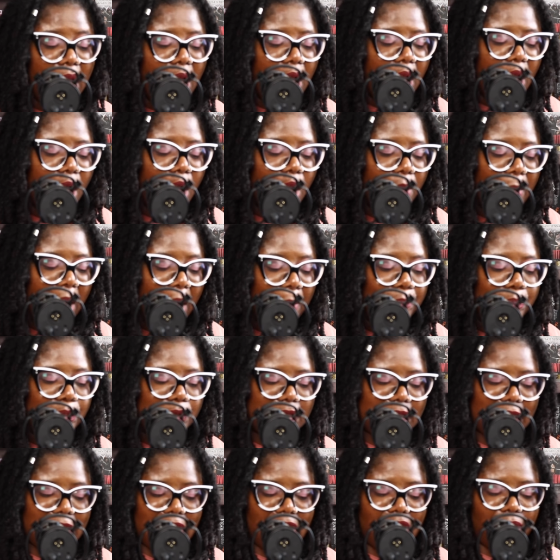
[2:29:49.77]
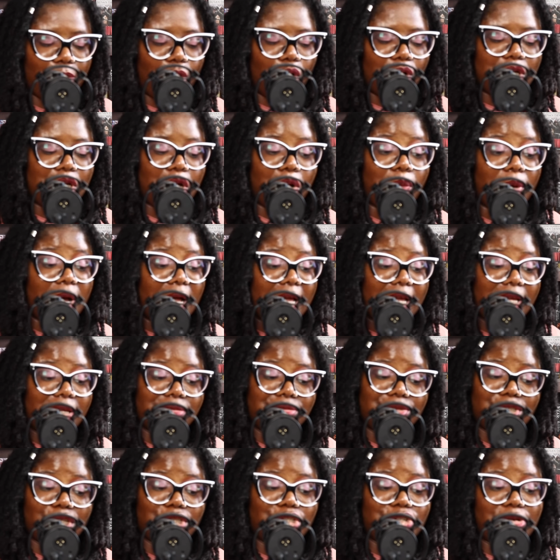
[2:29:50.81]
Um, I'm putting him under why
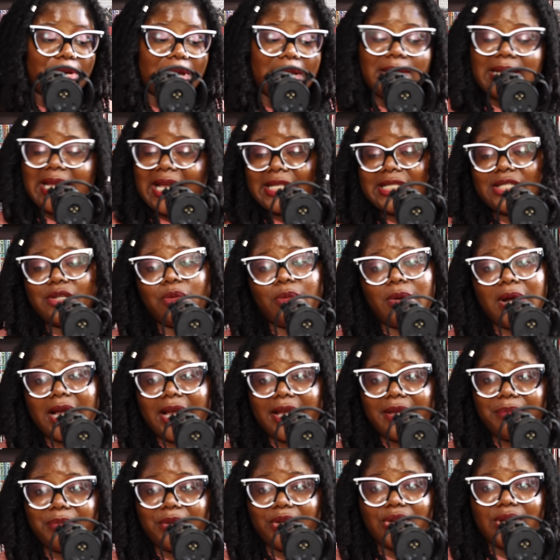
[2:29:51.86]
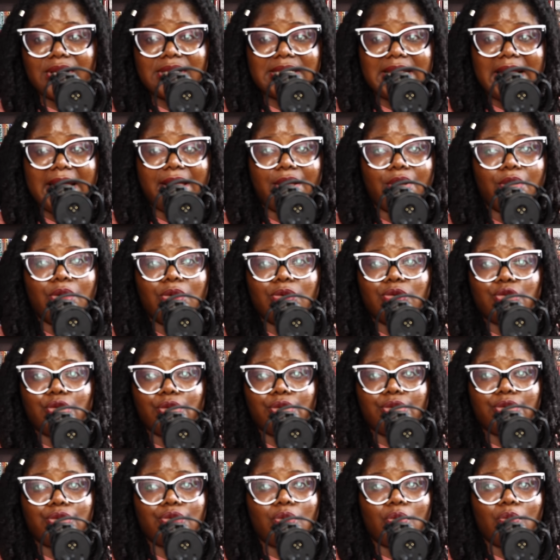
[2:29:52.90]
George Crane gets a why because, like,
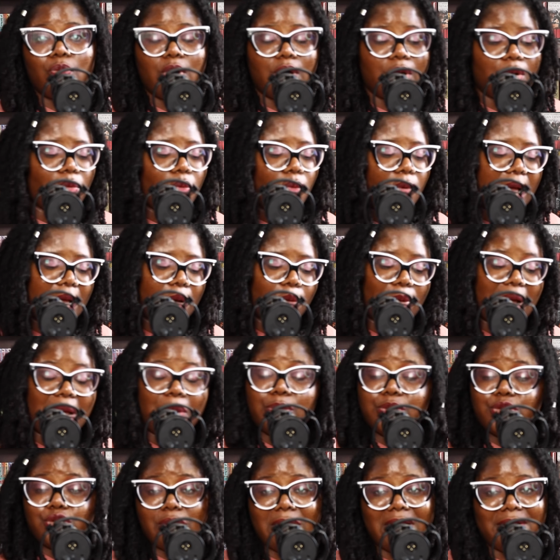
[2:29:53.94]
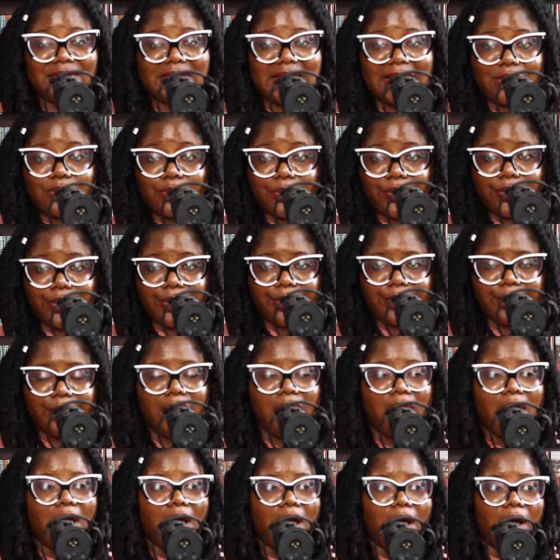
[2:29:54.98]
dude, one, wh- why would you have sex with her?
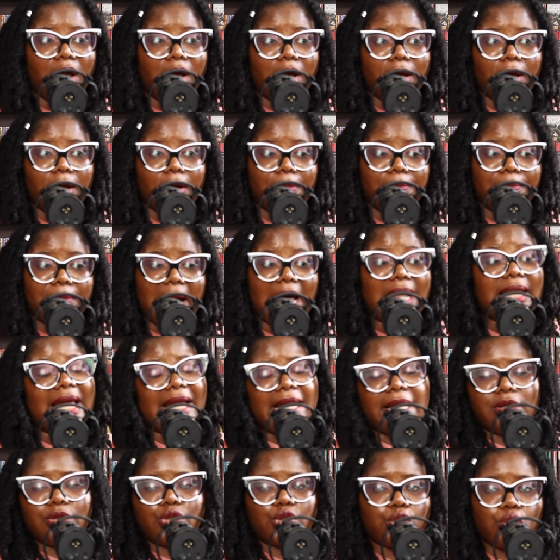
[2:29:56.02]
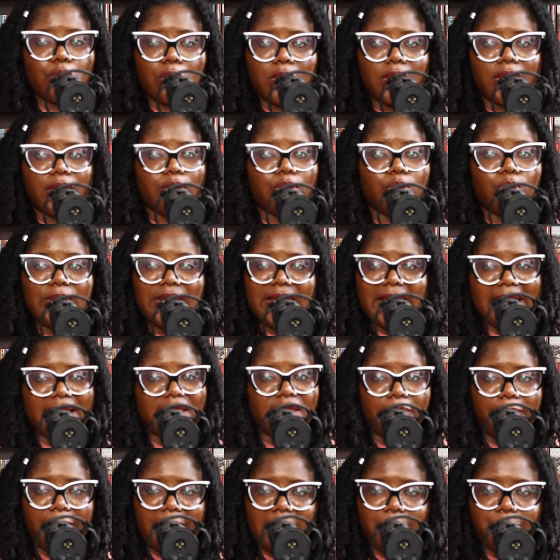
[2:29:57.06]
Um, like, sure, we get the
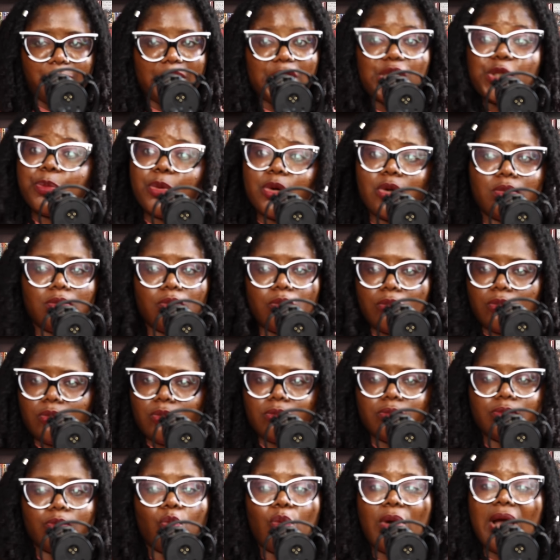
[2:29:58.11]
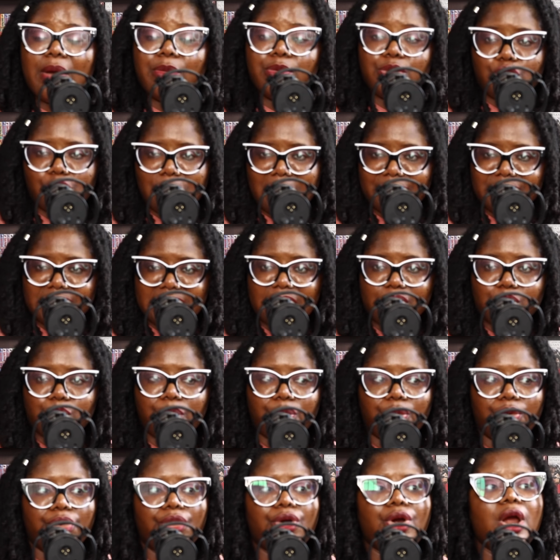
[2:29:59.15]
babies, but why would you have sex with
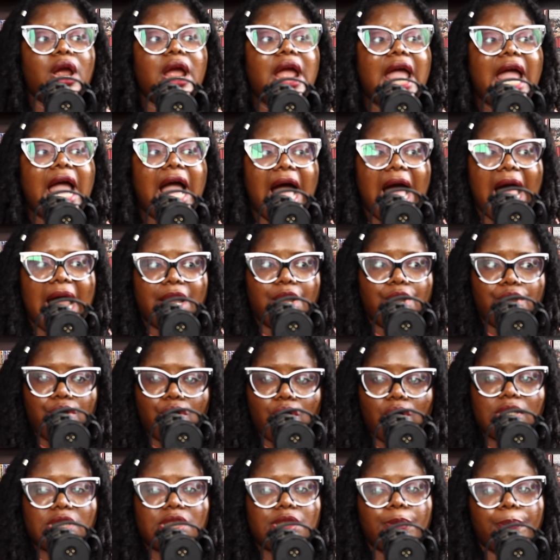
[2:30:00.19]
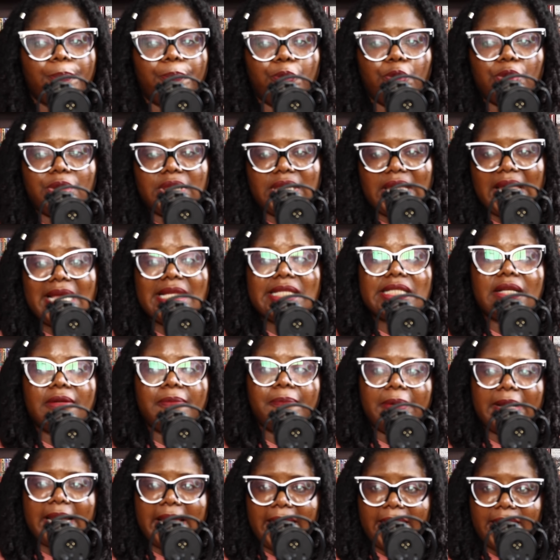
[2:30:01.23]
her and not put things in
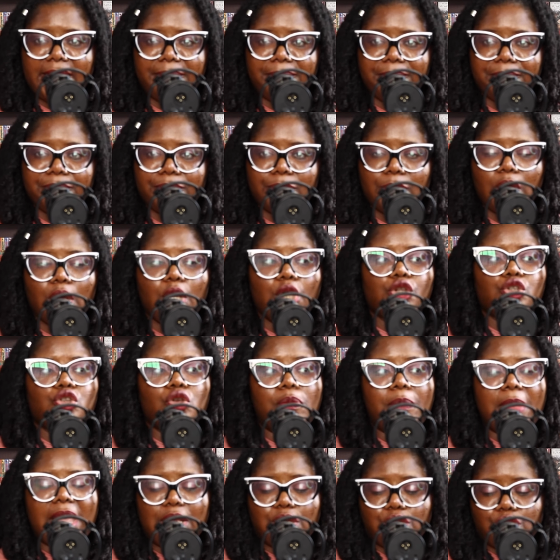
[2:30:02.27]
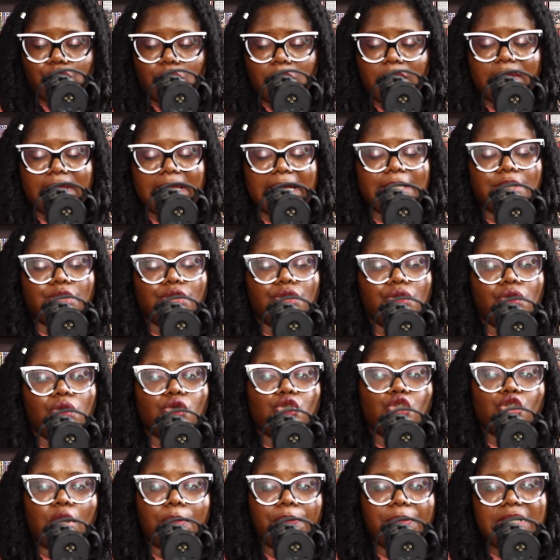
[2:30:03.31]
play to make sure that you know
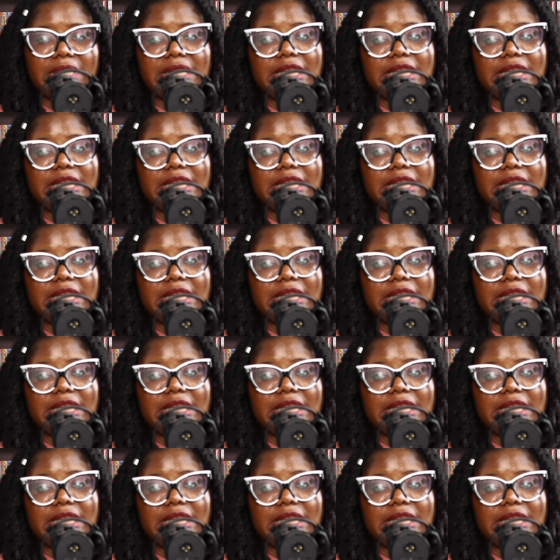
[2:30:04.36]
somebody